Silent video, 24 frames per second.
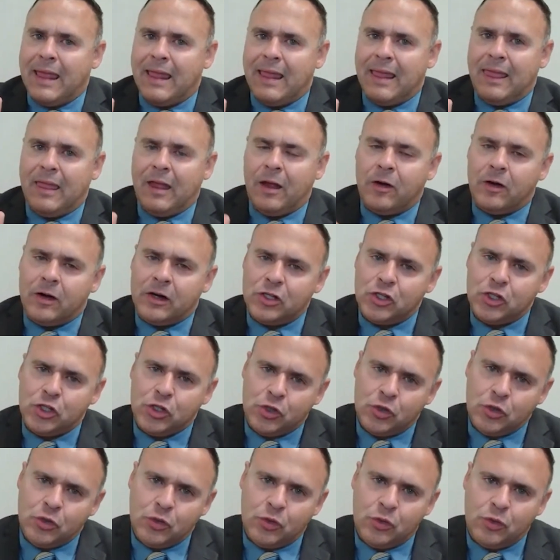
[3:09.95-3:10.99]
There are
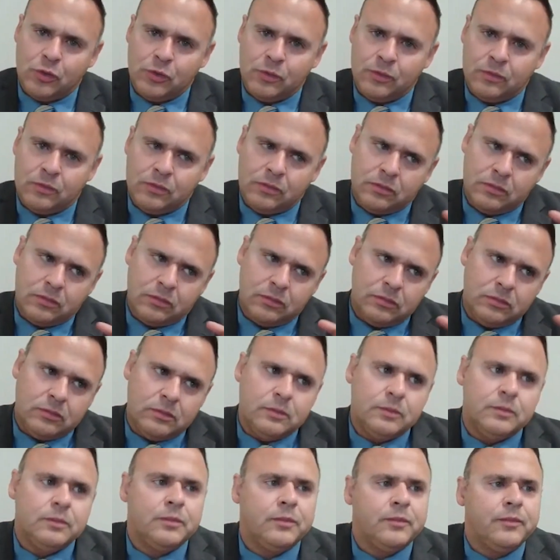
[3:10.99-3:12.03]
two
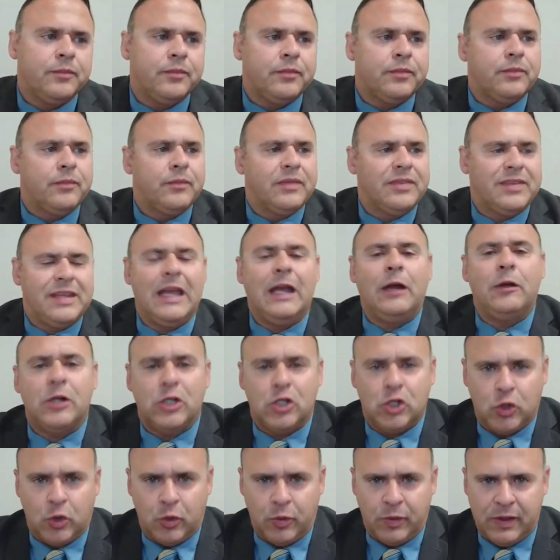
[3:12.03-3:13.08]

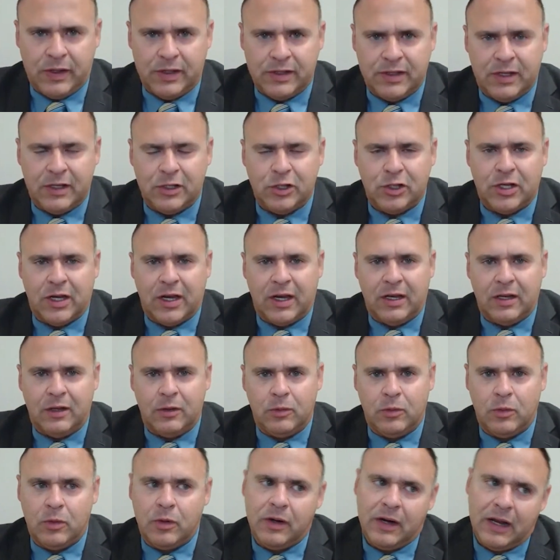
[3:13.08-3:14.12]
territories in China,
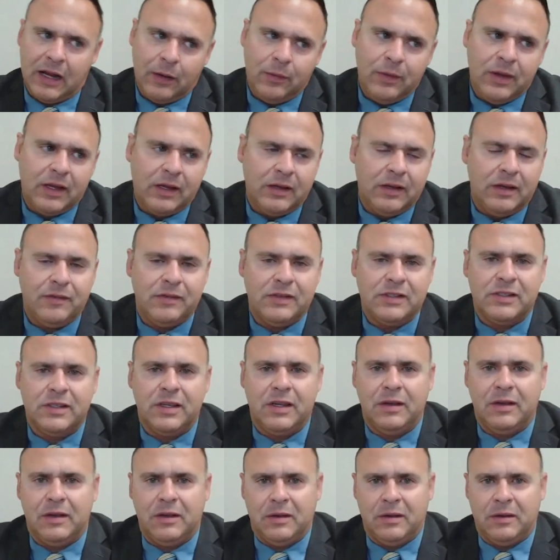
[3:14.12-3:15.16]
or now we can even
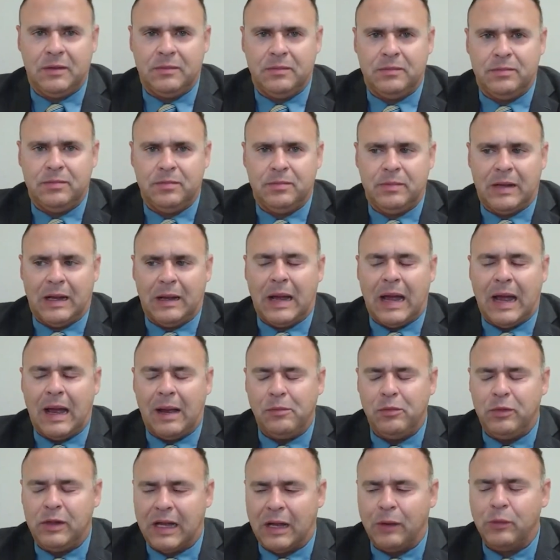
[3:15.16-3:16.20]
say I
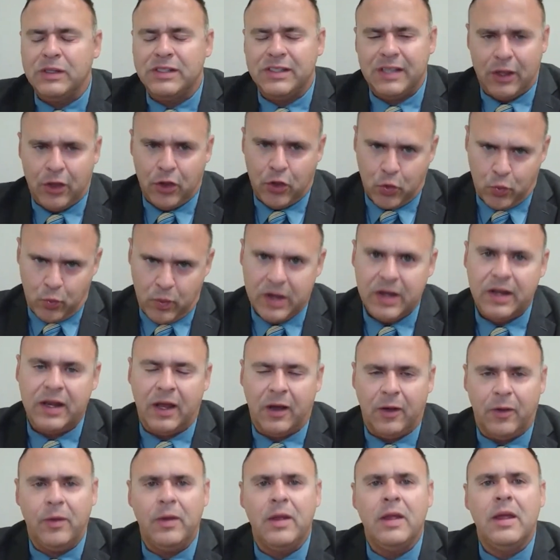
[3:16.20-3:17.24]
would say three
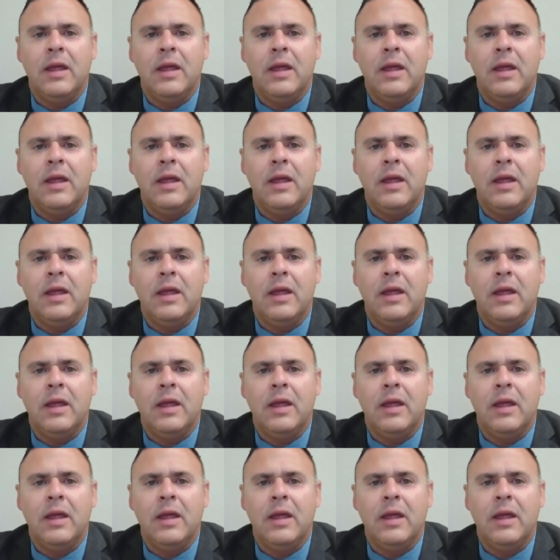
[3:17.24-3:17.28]
now,